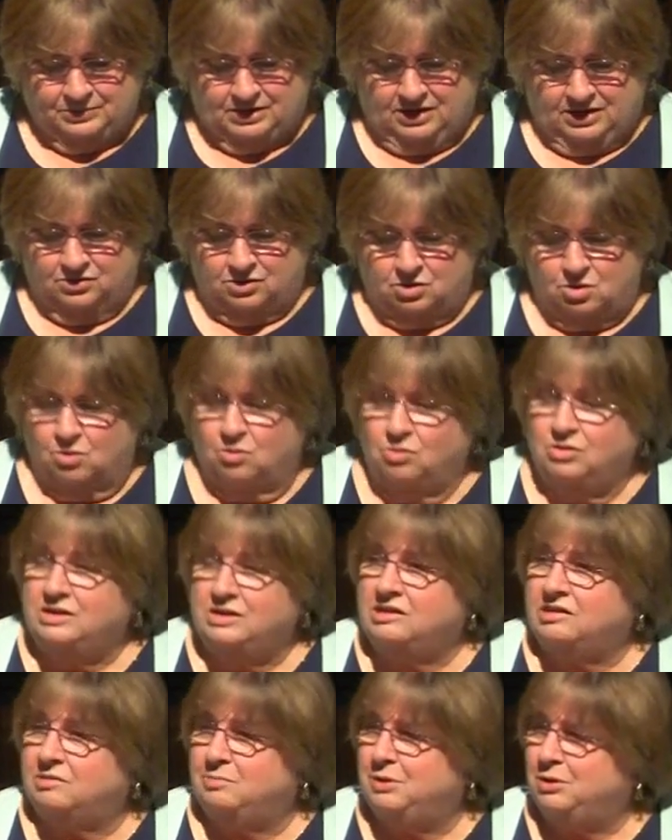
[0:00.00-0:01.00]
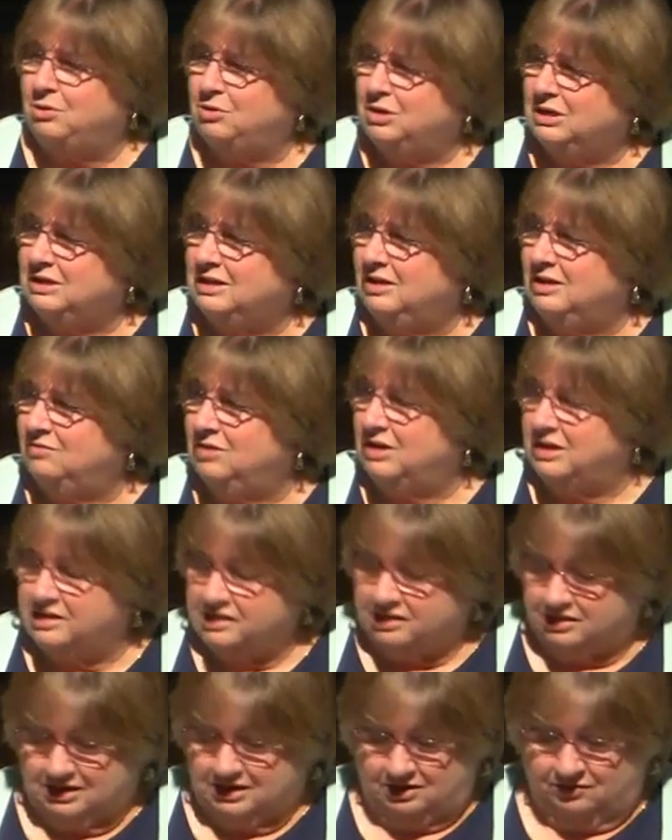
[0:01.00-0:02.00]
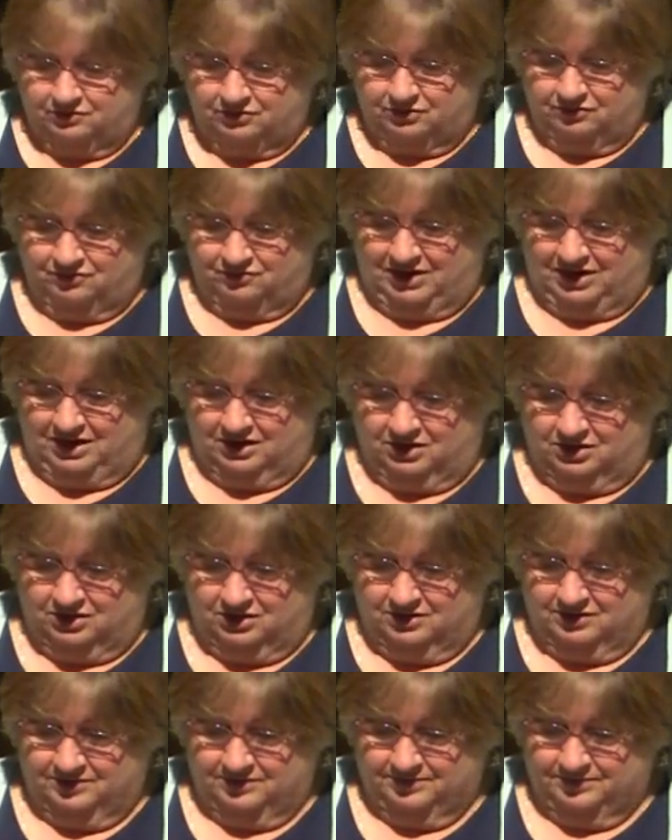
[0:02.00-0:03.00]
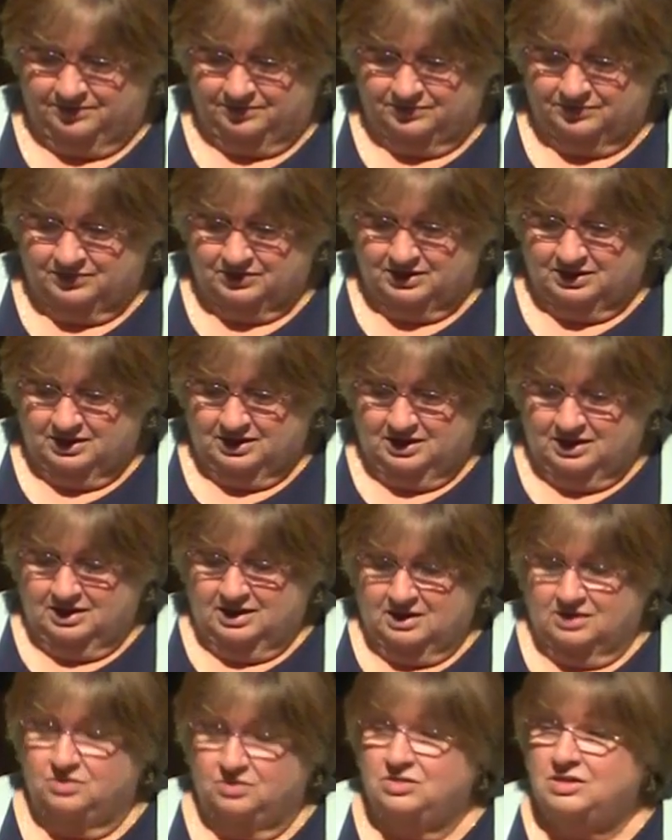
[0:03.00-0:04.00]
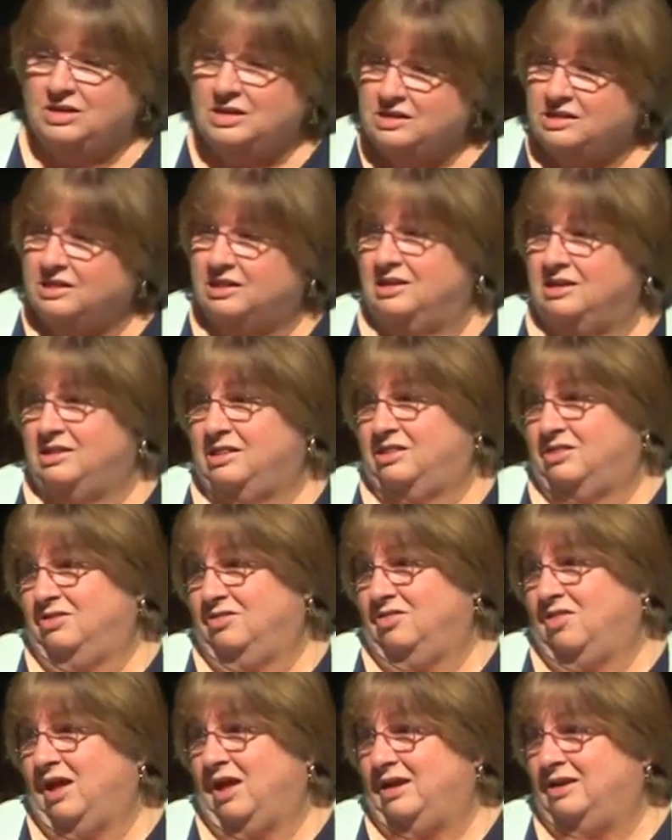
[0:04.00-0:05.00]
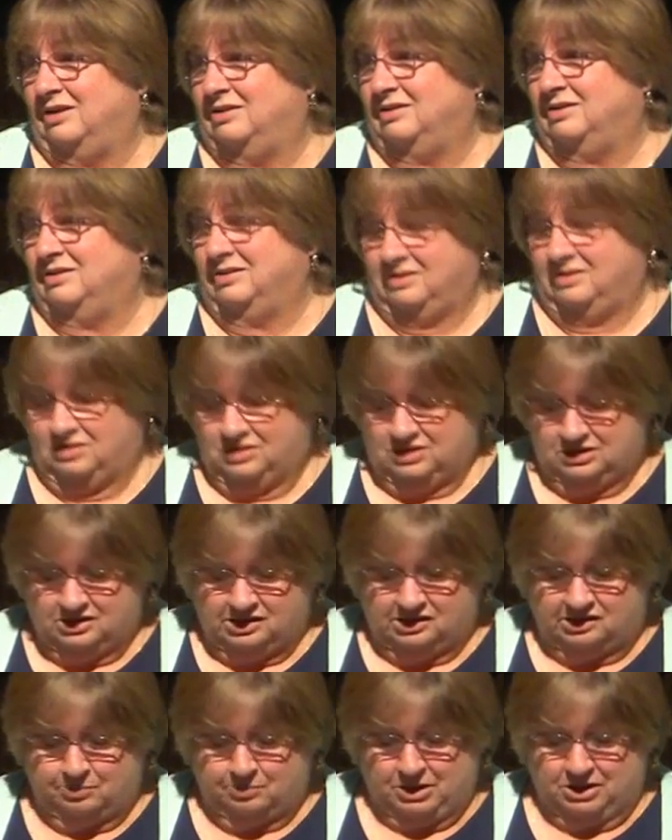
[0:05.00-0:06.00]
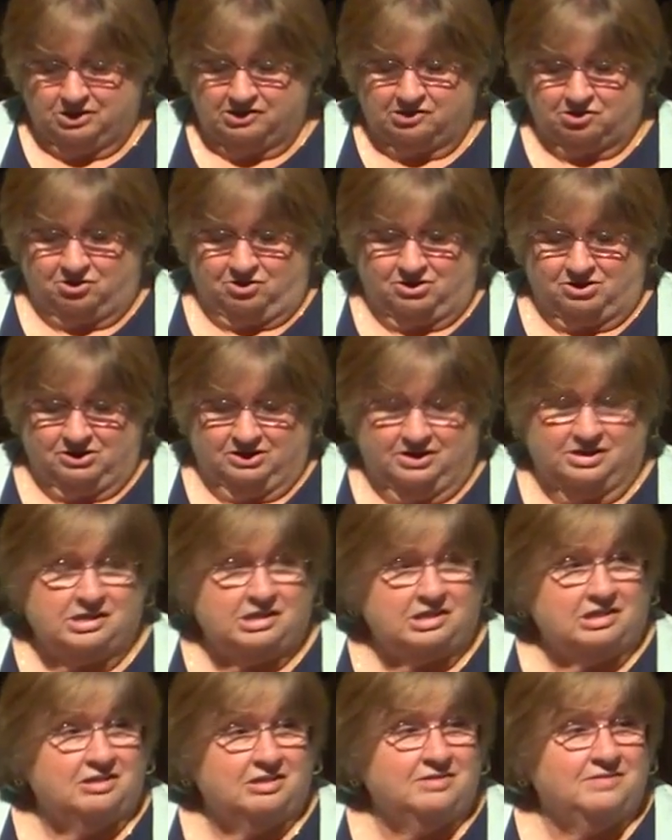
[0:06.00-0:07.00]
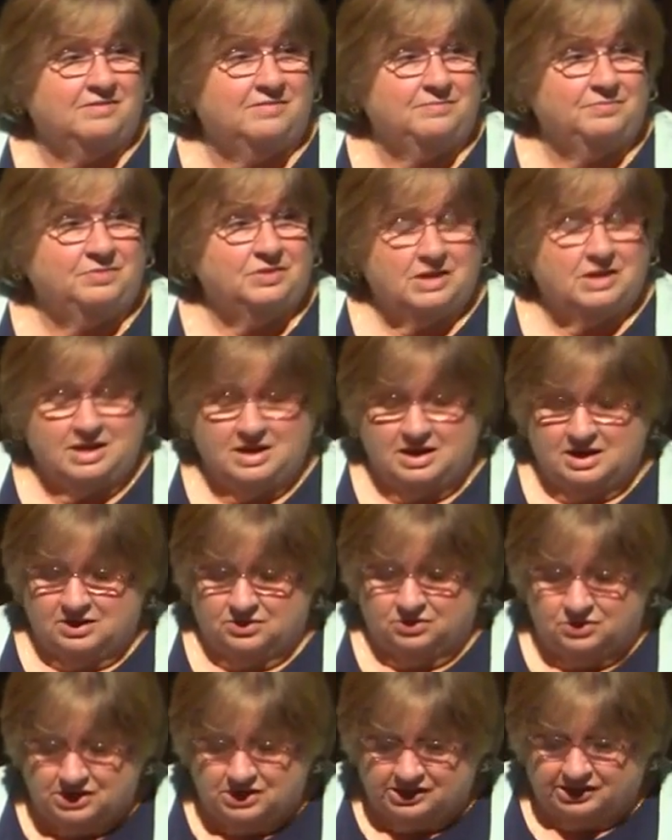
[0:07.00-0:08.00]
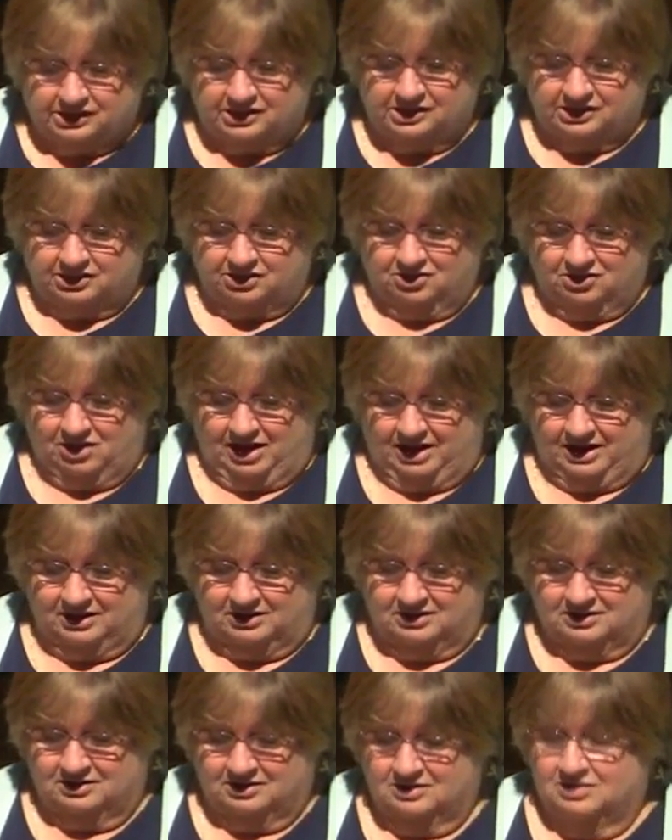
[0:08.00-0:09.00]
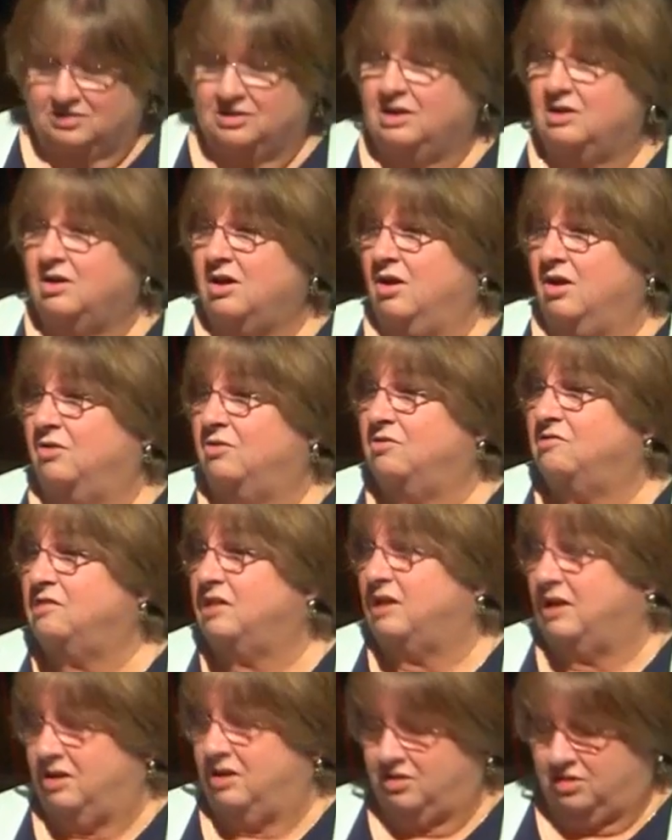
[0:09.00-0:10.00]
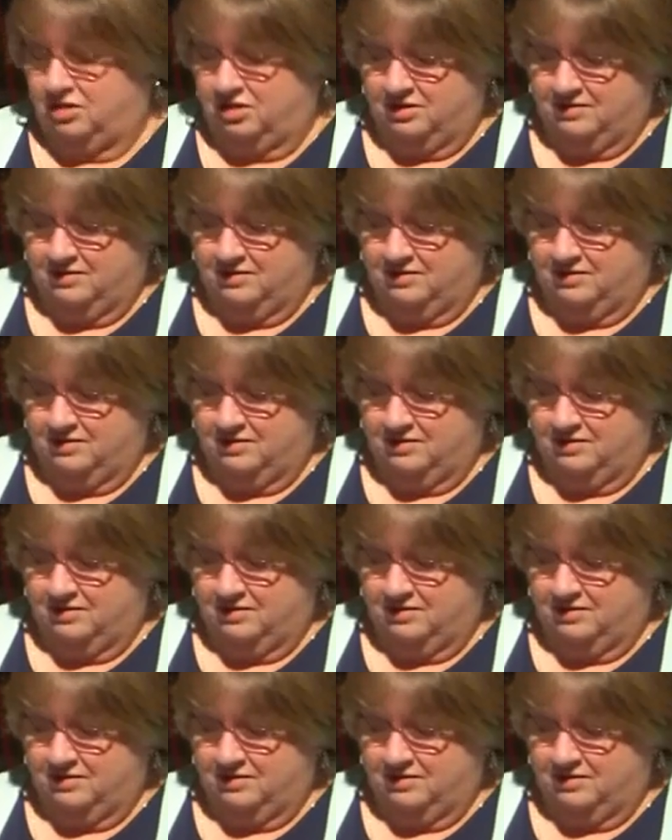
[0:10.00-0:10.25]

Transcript: and the Holy Spirit giving us the gift of faith. This is the light that dispels darkness. This is the light that conquers death.